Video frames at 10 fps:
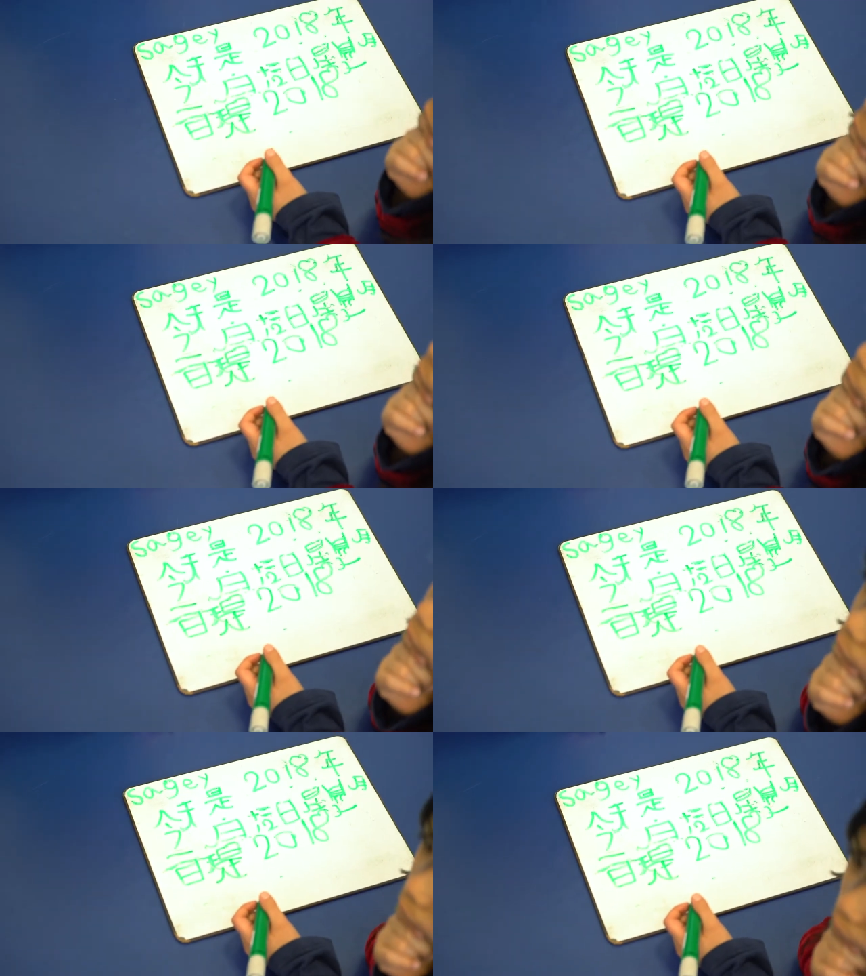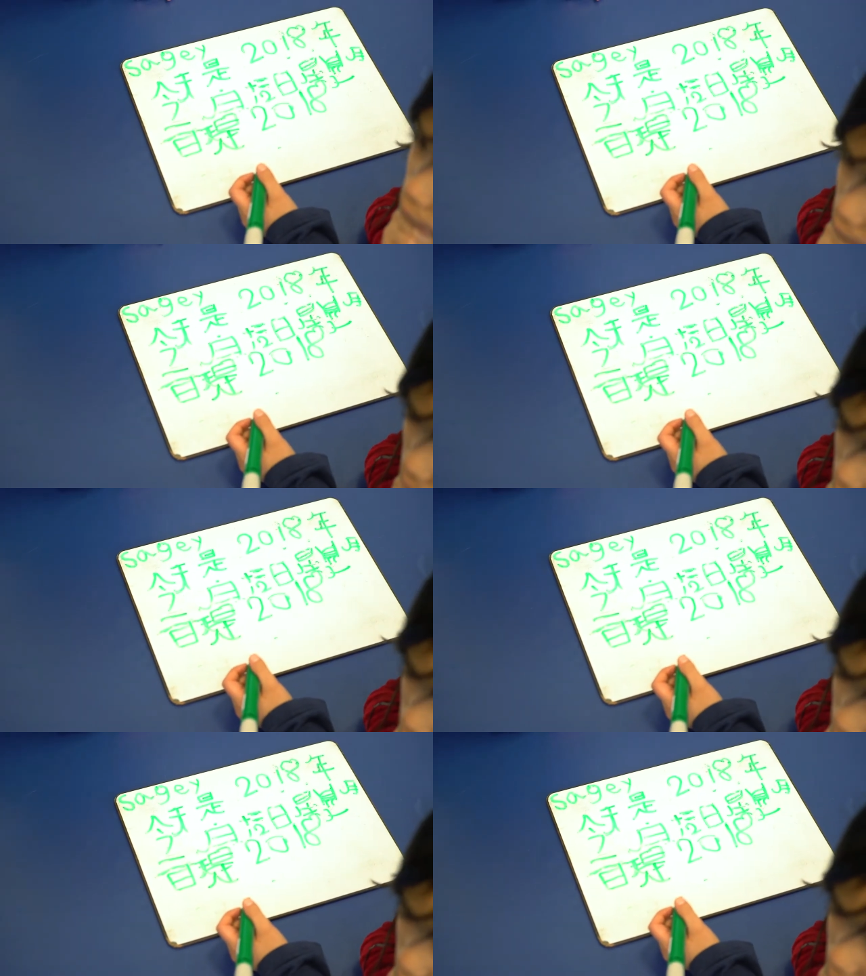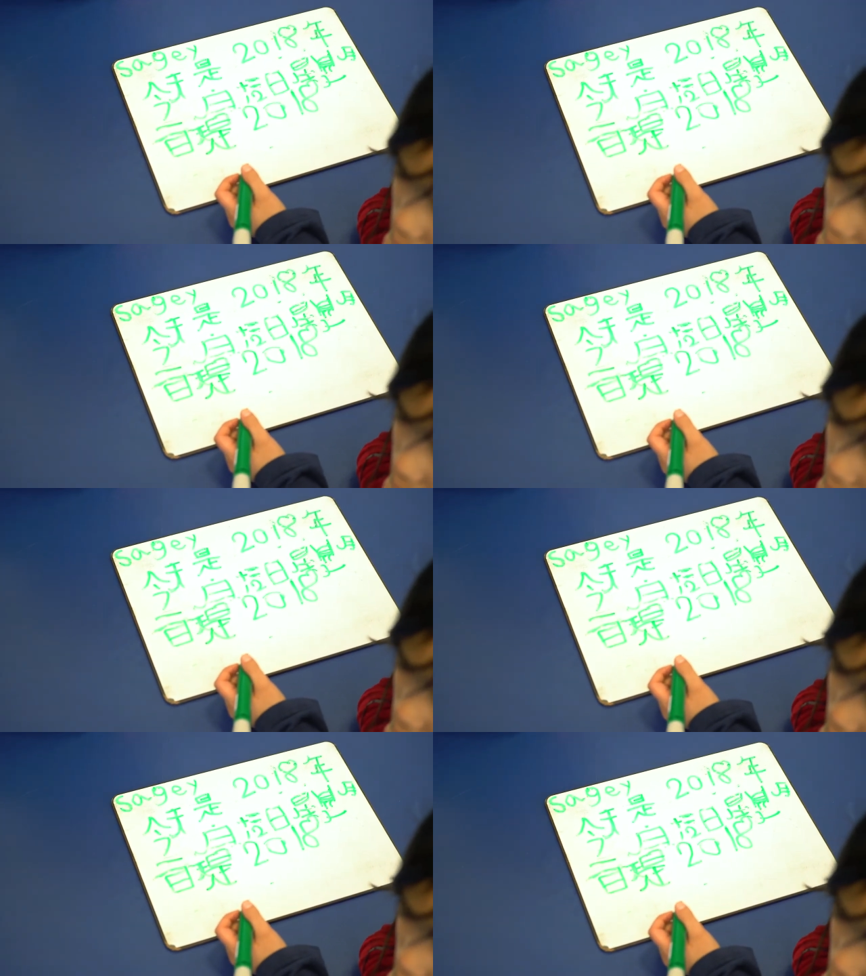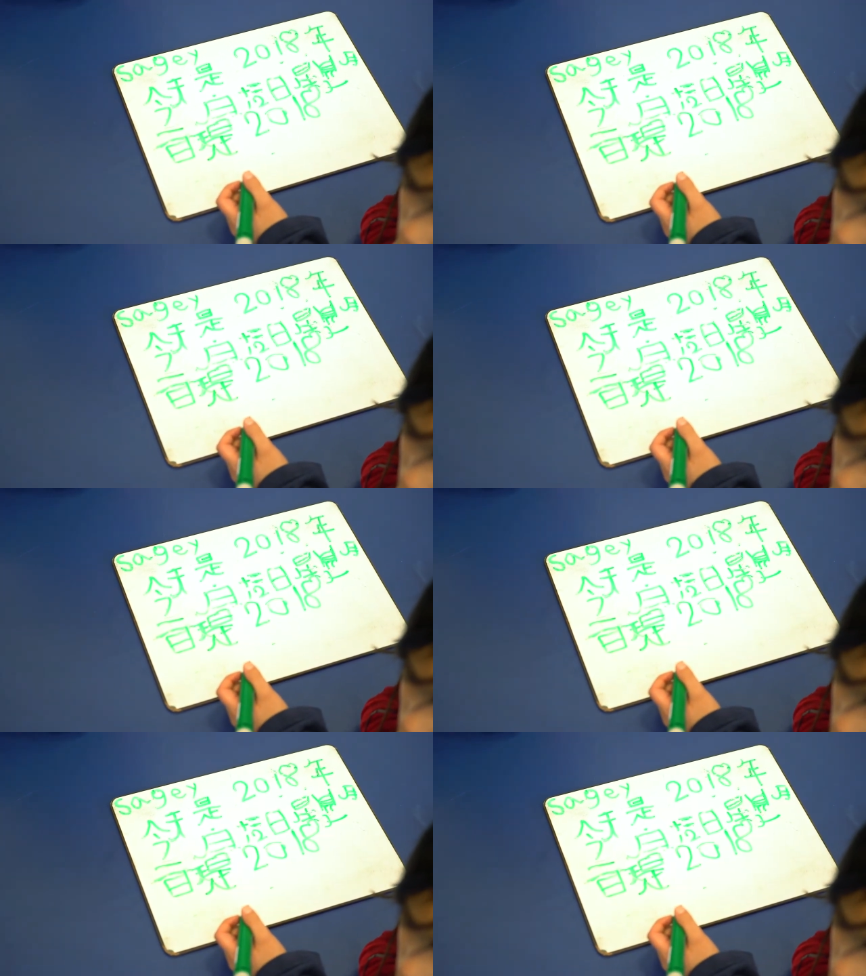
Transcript: [unreadable: no face in view]